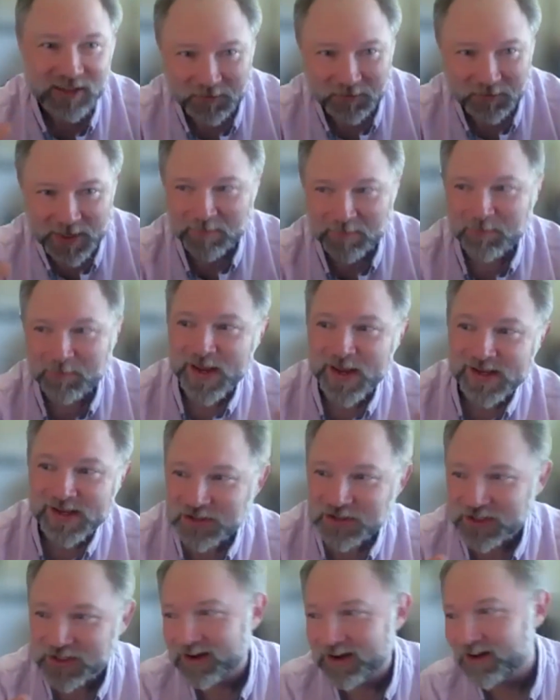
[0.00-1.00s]

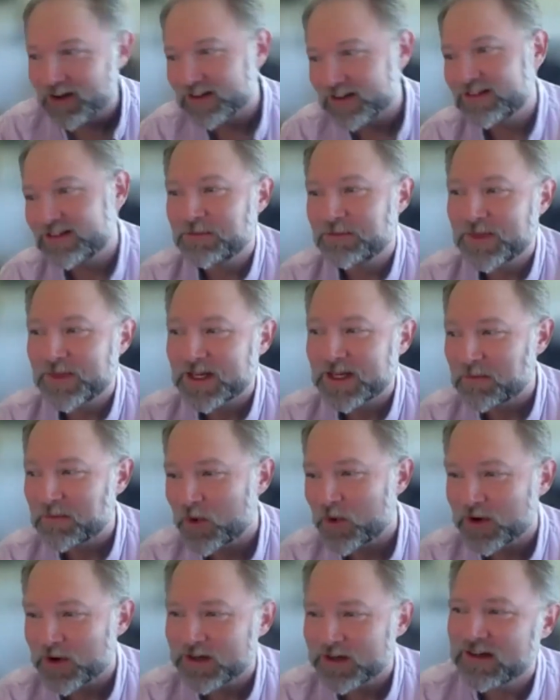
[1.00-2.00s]
impinging on something
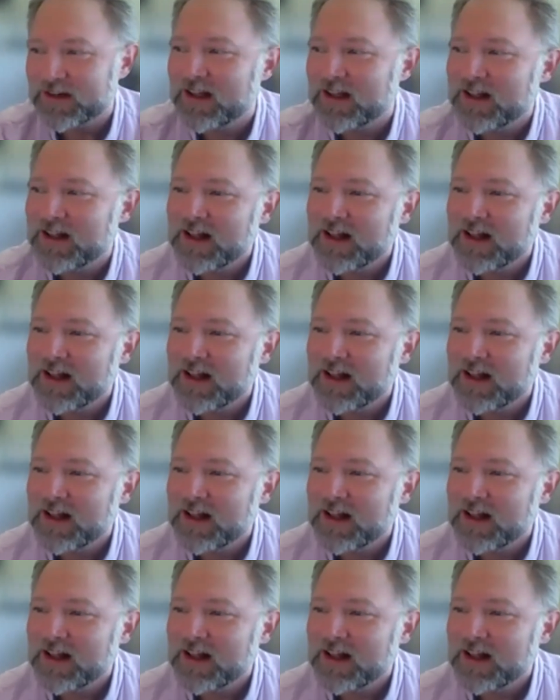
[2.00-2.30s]
important,